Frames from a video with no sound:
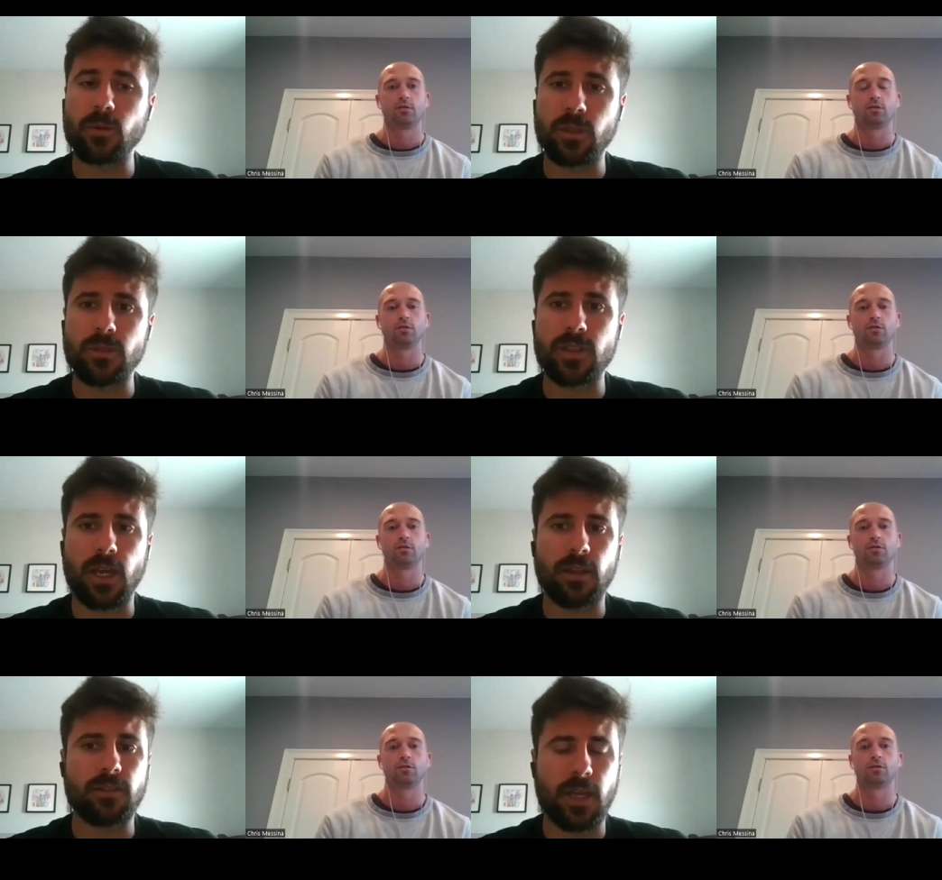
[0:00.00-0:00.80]
Speaker 1: we use
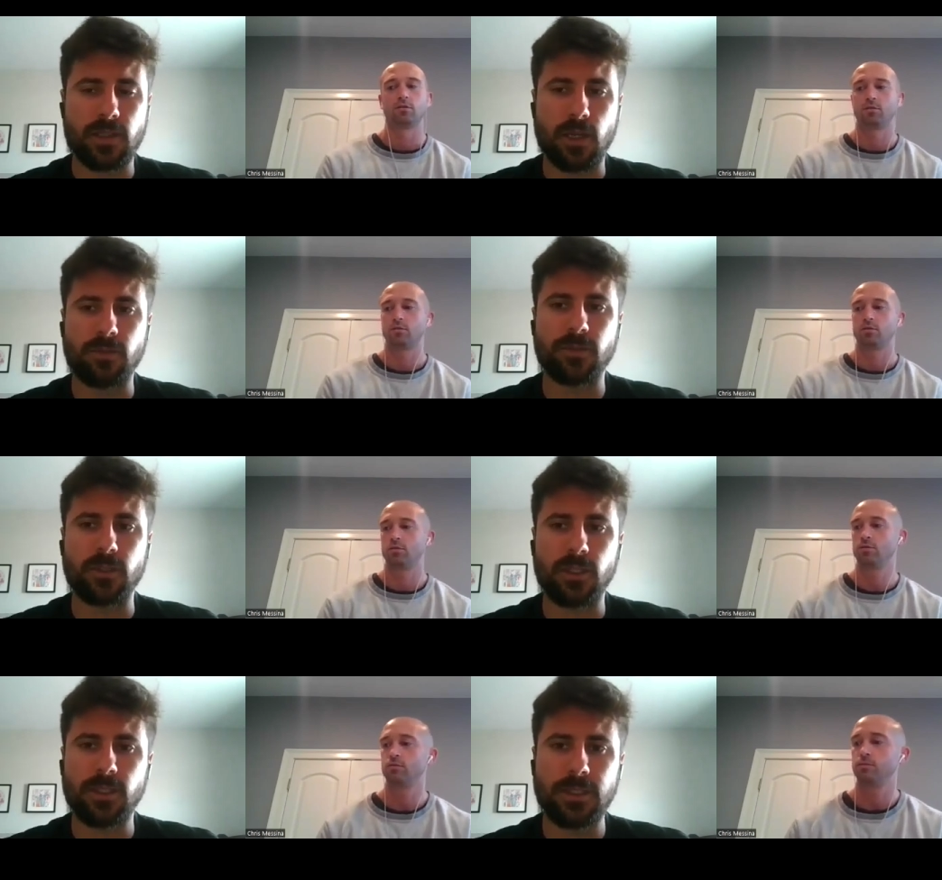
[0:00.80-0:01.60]
that that's
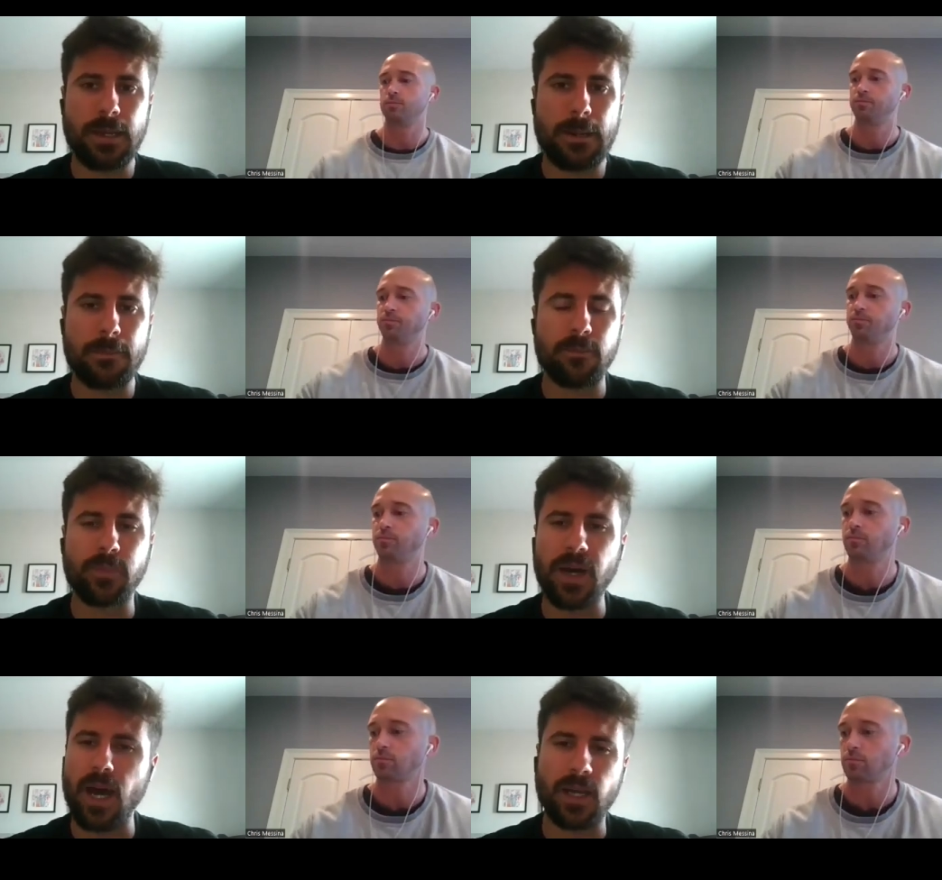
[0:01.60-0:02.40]
helpful um
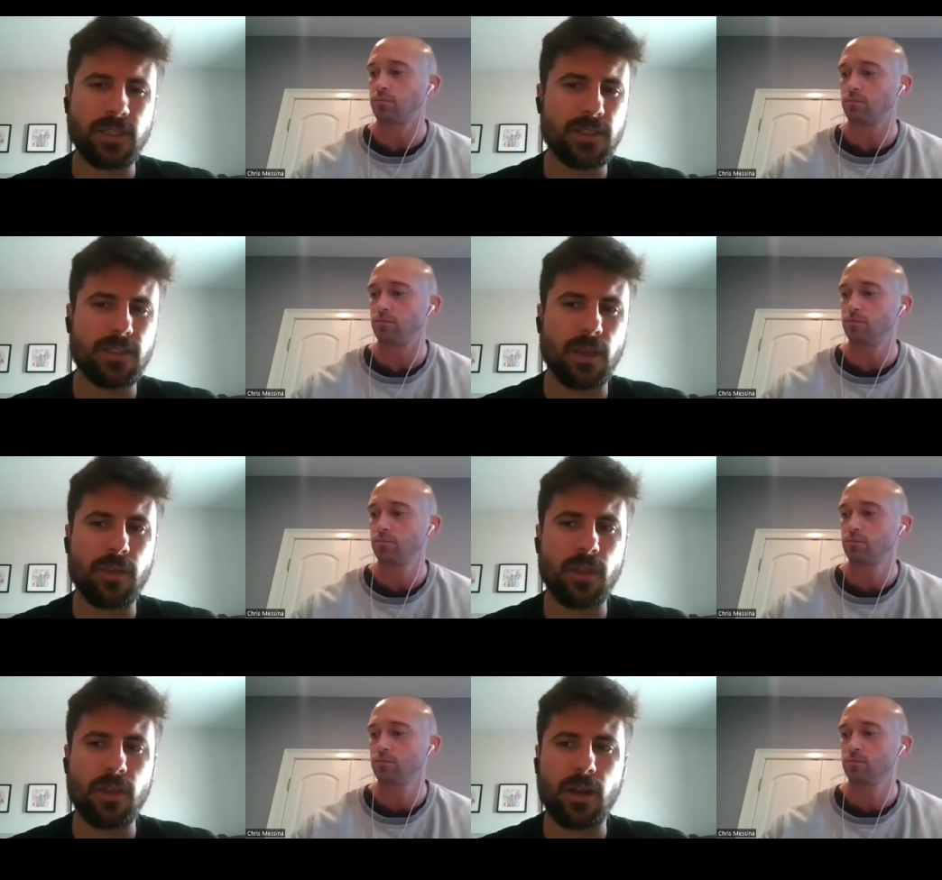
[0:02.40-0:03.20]
but honestly
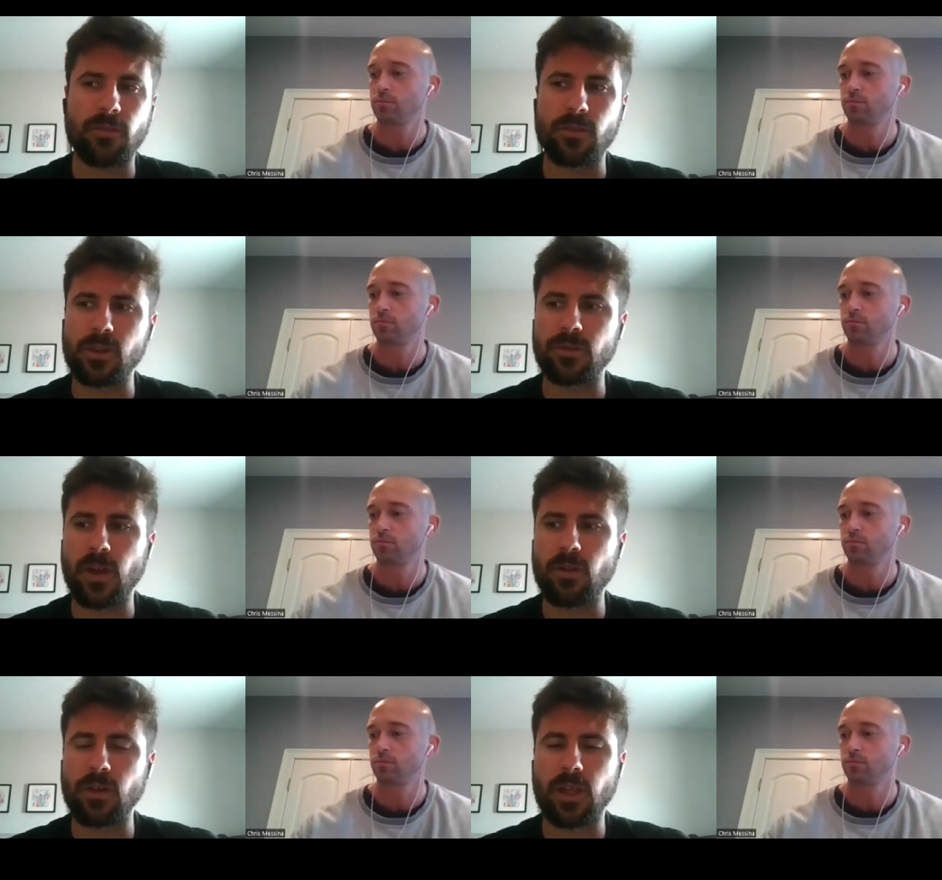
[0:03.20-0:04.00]
something that i've really
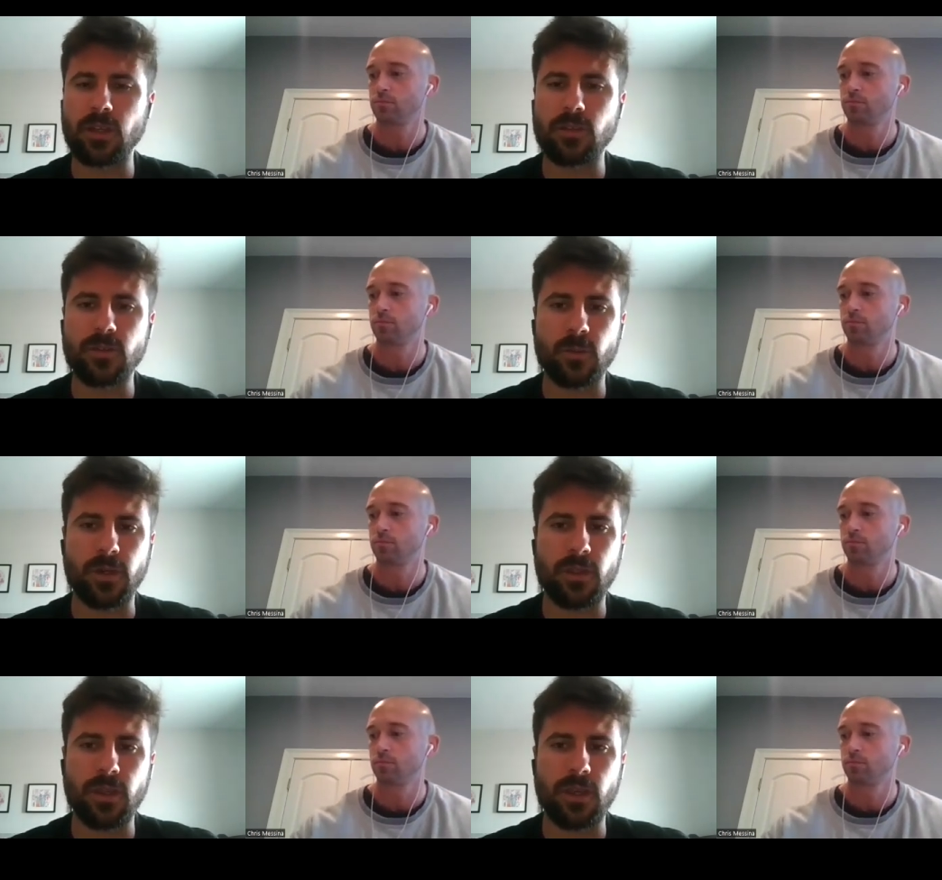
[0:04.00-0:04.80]
found a lot of use
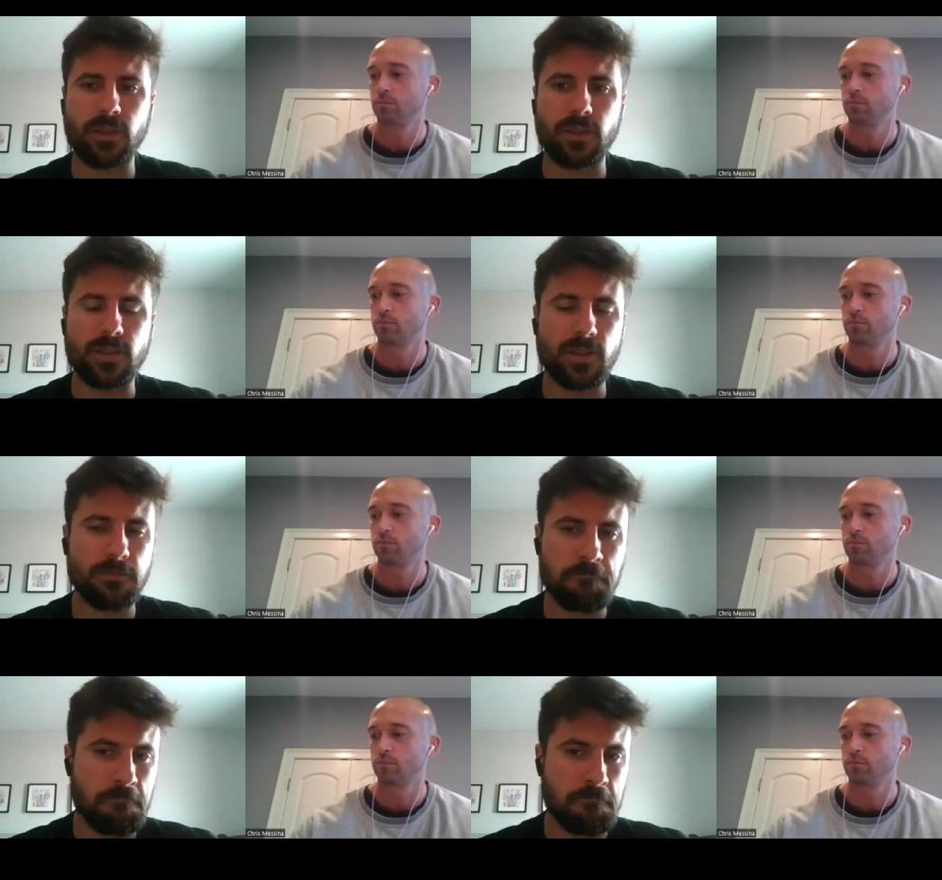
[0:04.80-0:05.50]
with is